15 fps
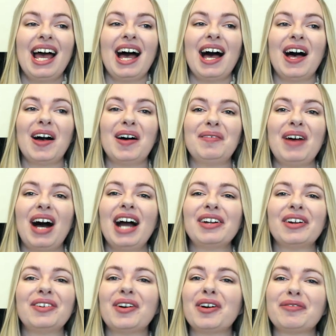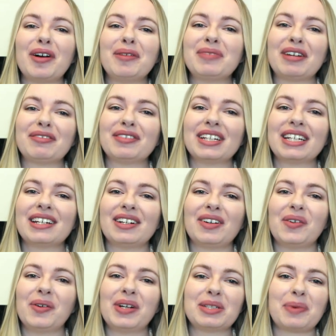I don't know if I'm definitely gonna
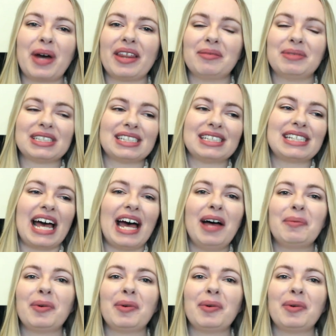always wear them as a set,